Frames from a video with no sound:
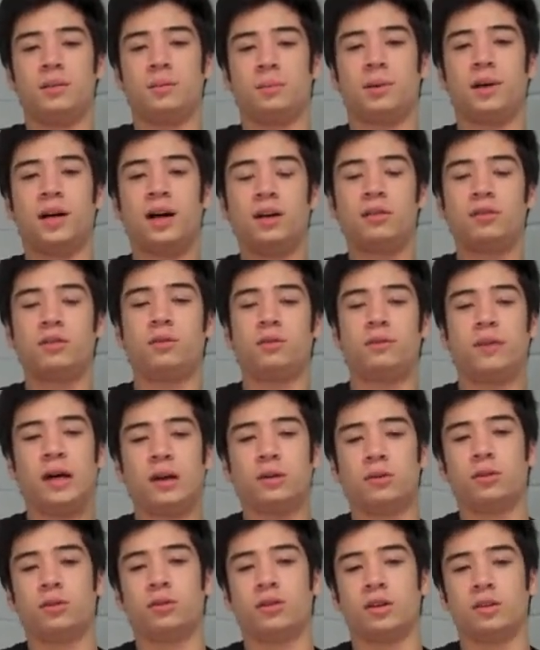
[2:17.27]
positive
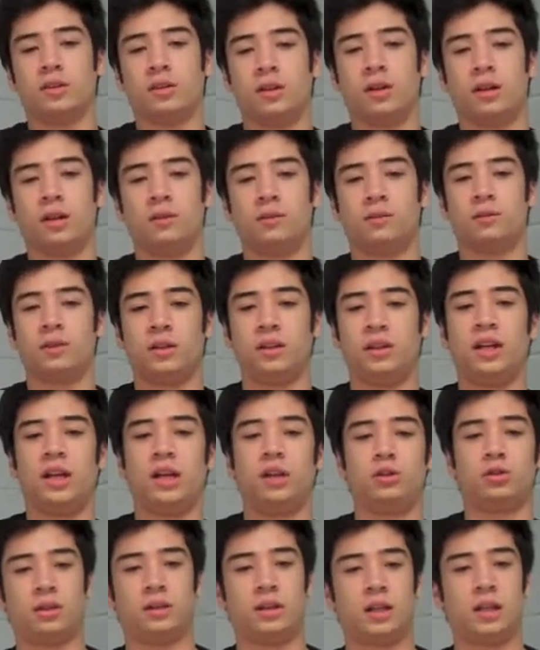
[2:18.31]
outlook on life and
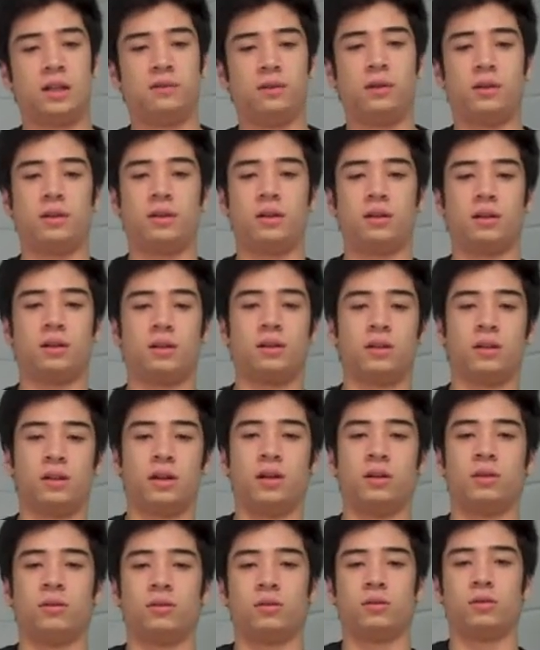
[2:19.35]
nature, everything
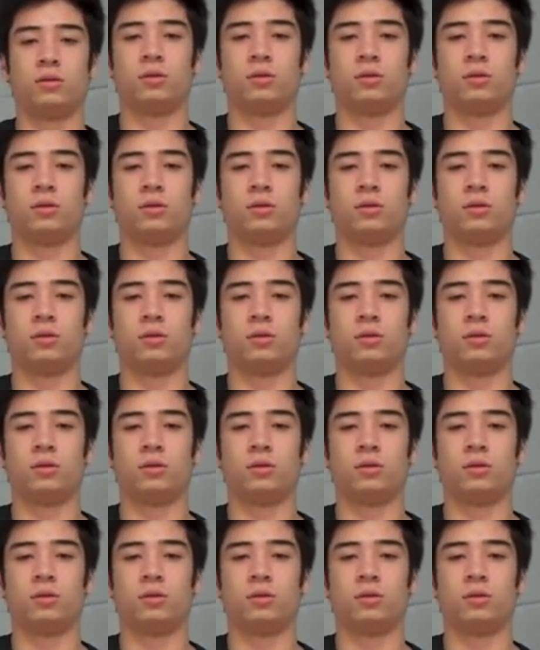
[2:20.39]
else.